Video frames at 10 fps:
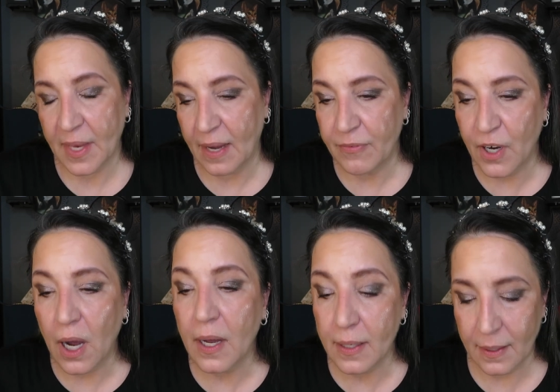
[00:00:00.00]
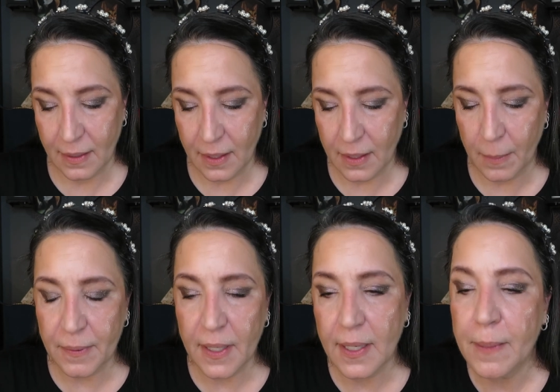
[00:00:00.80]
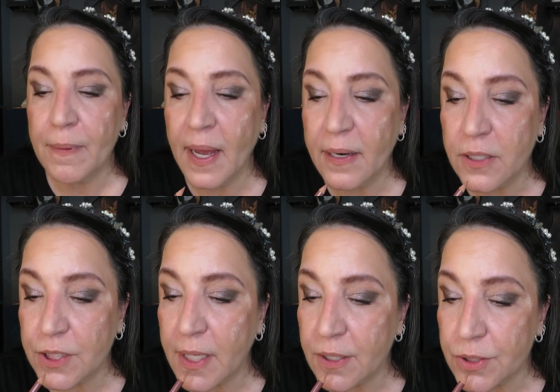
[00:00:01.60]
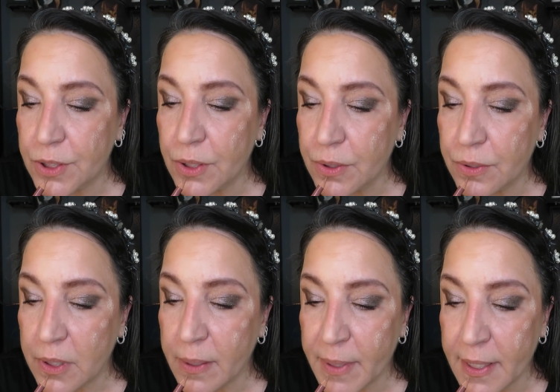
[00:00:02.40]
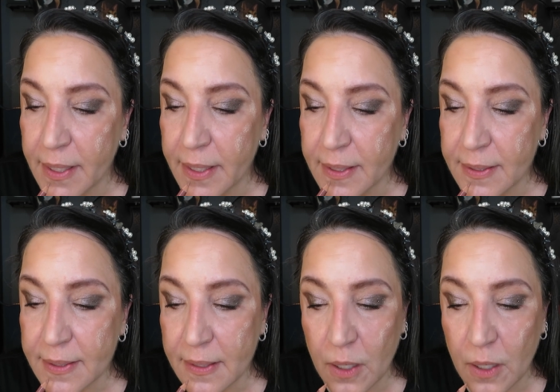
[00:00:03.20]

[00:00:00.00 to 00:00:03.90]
I've got a couple of lip liners that are so creamy it's